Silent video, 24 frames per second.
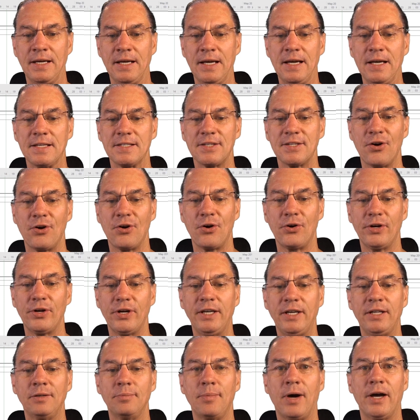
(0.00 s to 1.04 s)
So
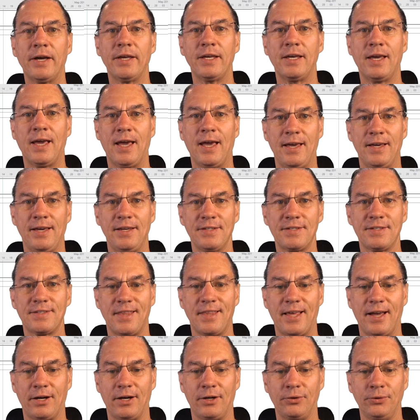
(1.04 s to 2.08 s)
in my case
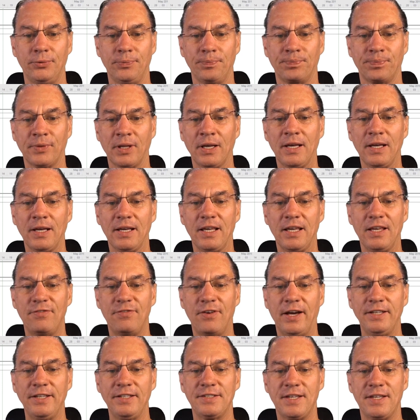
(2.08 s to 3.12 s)
now, if
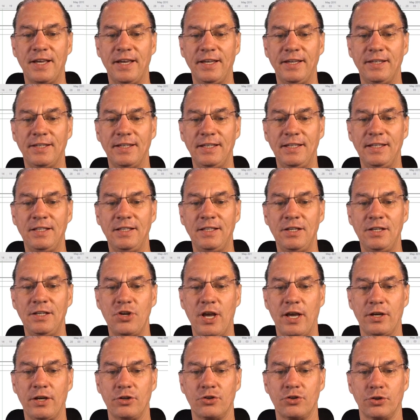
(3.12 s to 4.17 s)
I take
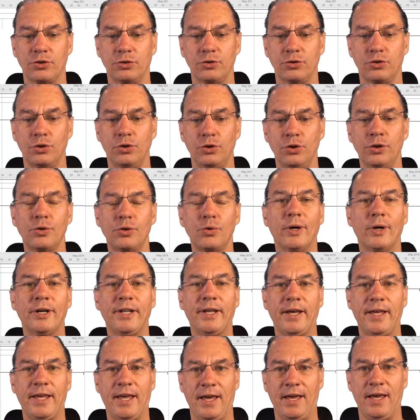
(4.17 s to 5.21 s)
initiation to look what
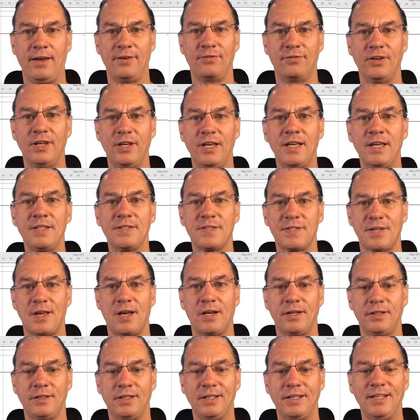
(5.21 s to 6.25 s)
I have
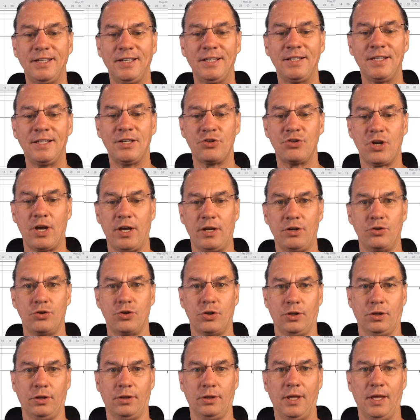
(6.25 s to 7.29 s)
inside
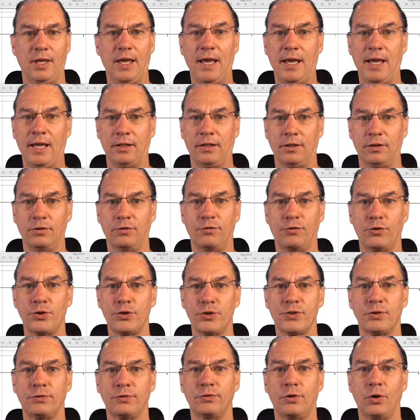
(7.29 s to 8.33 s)
initiation, and first
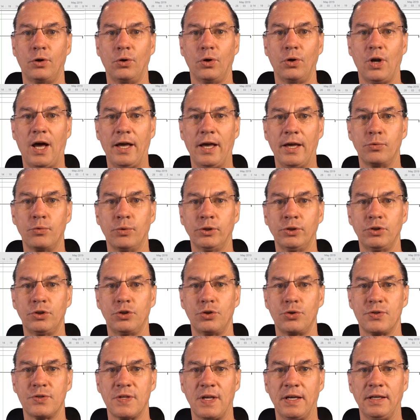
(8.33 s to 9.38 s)
of all, I want to
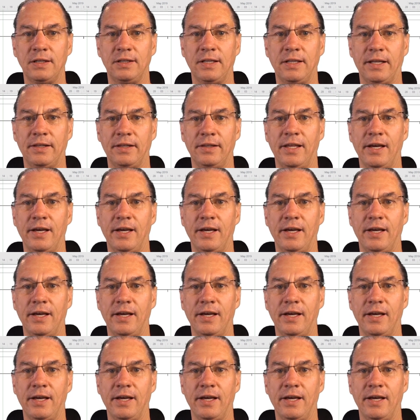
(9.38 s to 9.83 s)
say that there